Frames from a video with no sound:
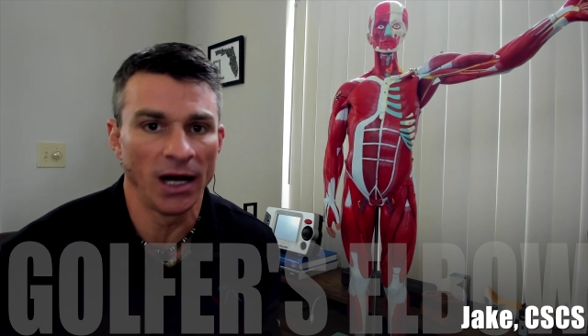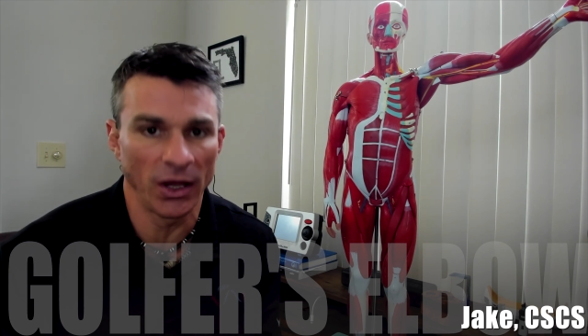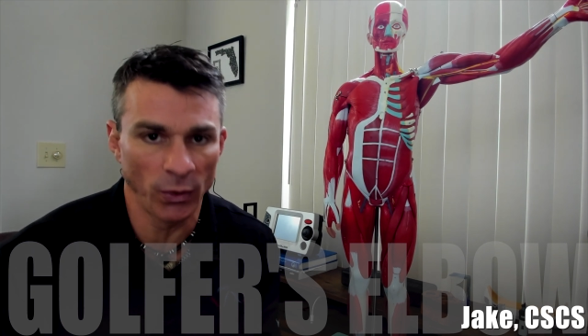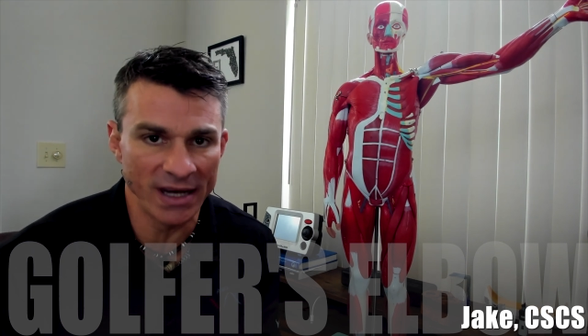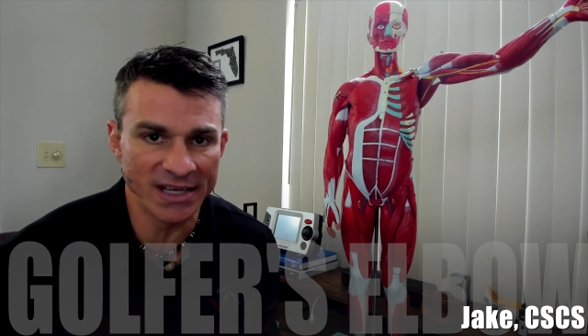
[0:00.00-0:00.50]

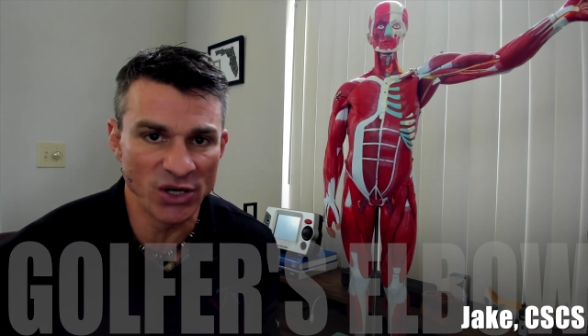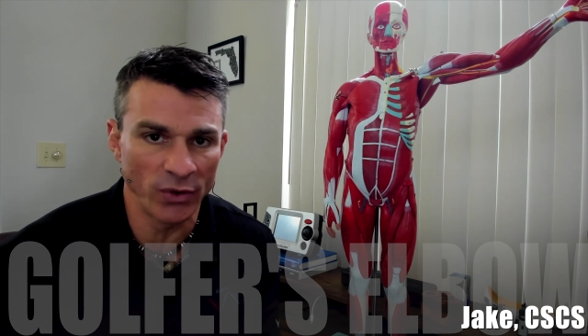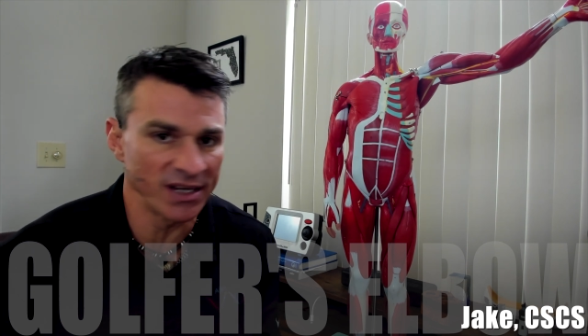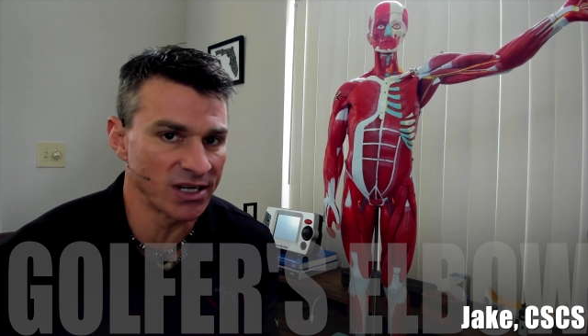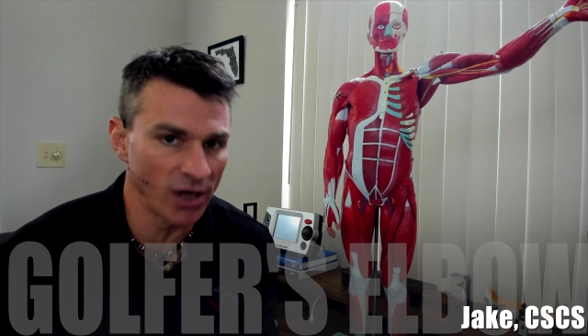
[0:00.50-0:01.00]
otherwise known
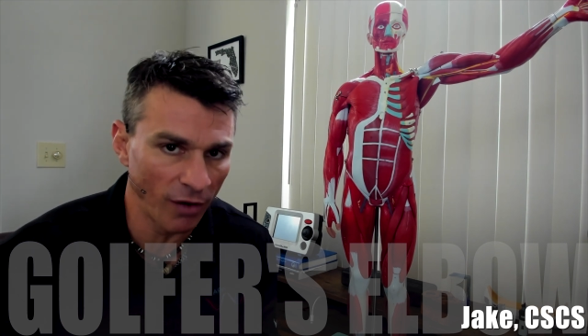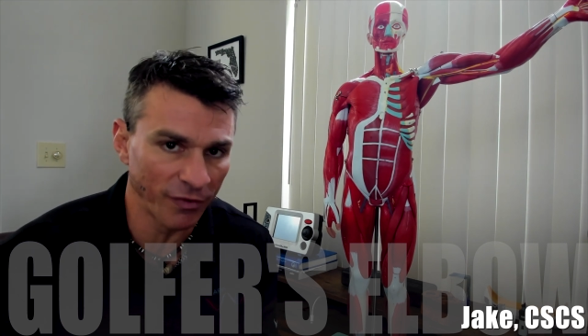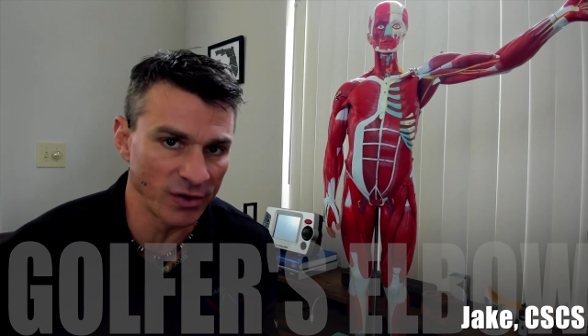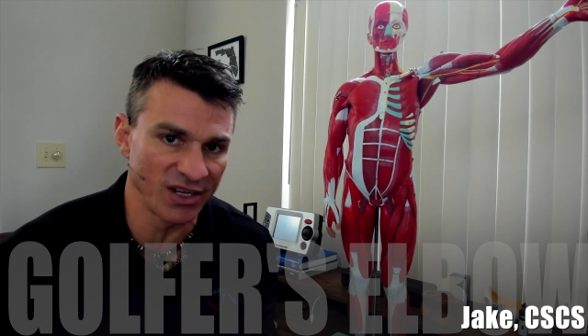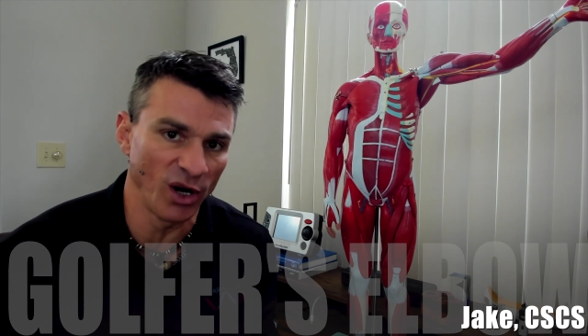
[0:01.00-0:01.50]
as
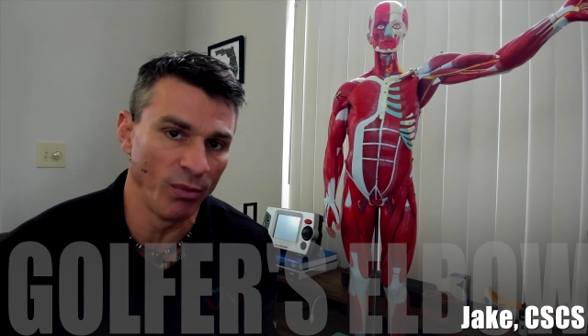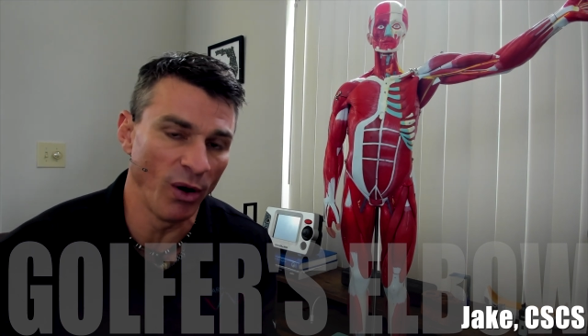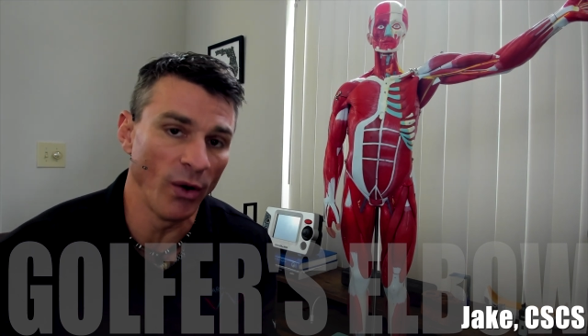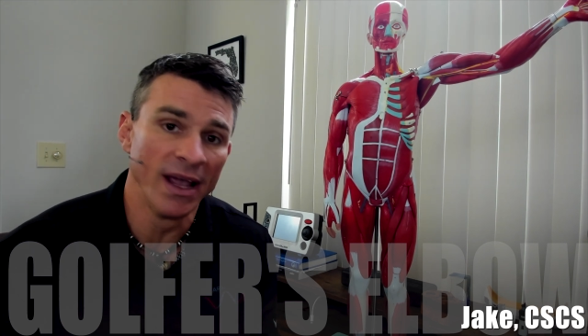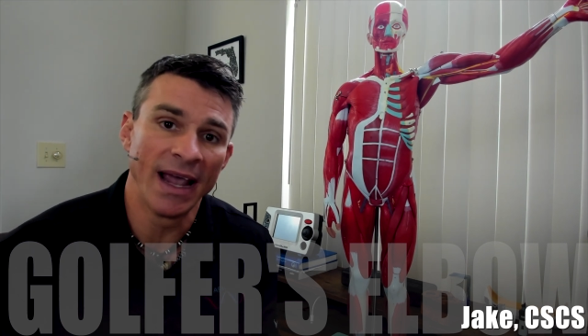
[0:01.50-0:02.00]
golfer's elbow,